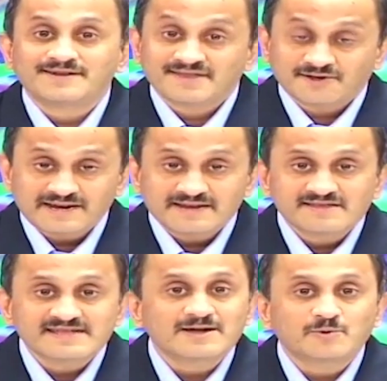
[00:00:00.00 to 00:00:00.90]
discrete
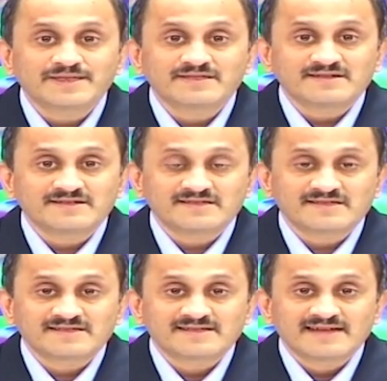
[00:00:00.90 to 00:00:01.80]

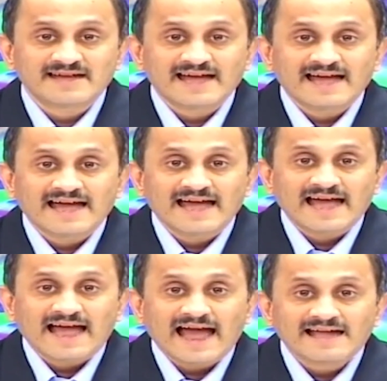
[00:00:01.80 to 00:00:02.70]
sequences
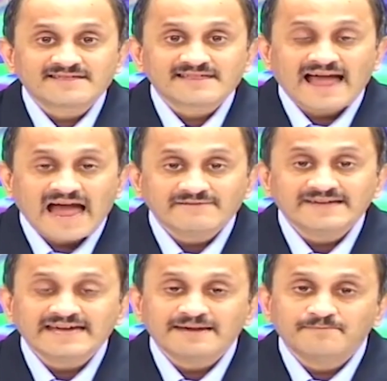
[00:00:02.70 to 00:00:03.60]
as
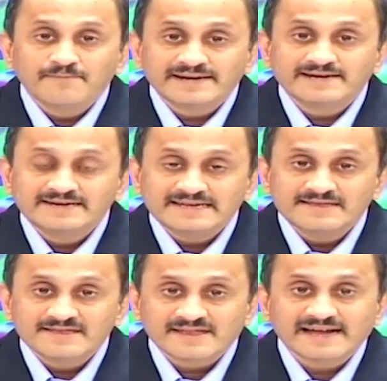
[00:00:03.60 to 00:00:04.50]
having embedded
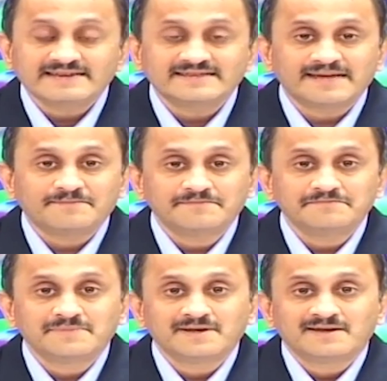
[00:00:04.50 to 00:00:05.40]
inside them
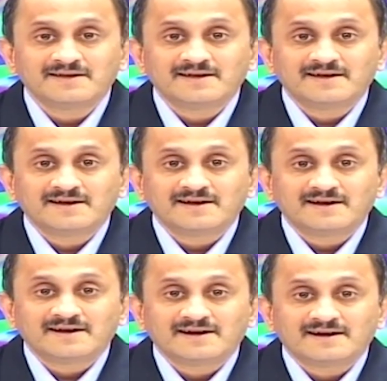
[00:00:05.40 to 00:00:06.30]

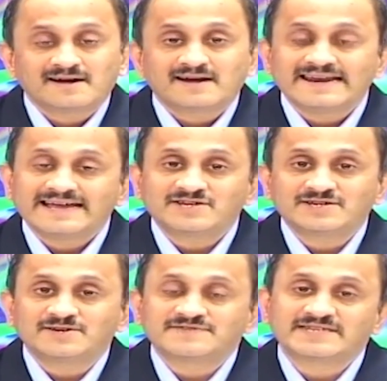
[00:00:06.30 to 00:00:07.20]
a
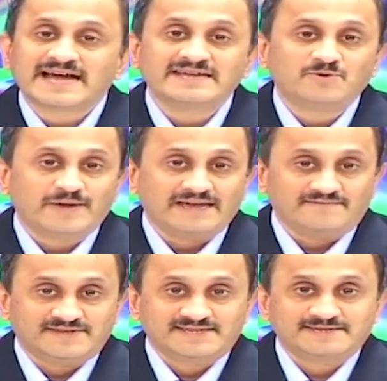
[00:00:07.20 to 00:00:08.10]
collection of sine
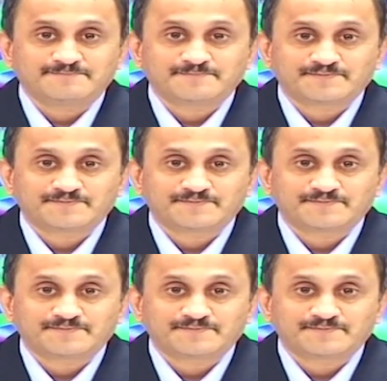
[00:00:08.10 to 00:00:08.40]
waves.